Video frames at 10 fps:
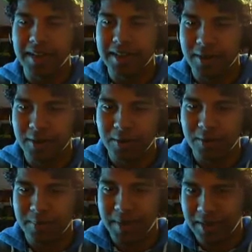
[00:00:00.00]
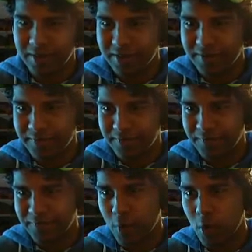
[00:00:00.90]
I know about good
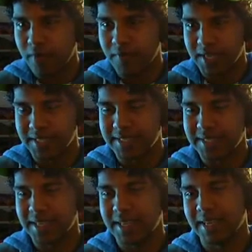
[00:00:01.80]
four of us.